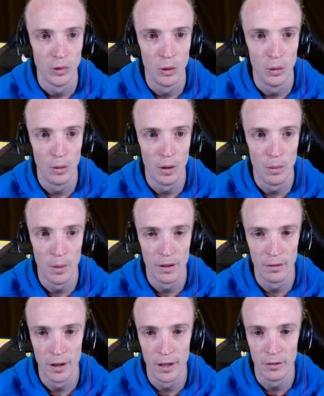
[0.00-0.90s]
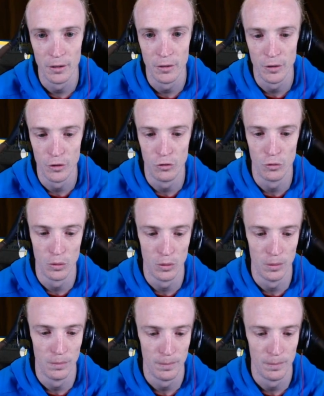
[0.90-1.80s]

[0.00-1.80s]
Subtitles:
Or do I want a Oranguru for draw?